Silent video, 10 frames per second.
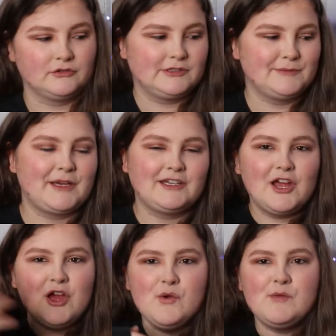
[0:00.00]
and I'm like, no,
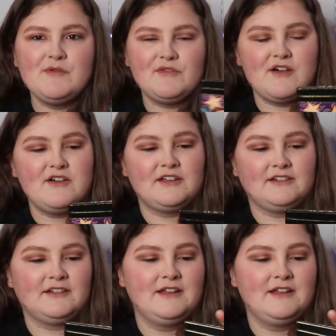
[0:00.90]
it'll be fine.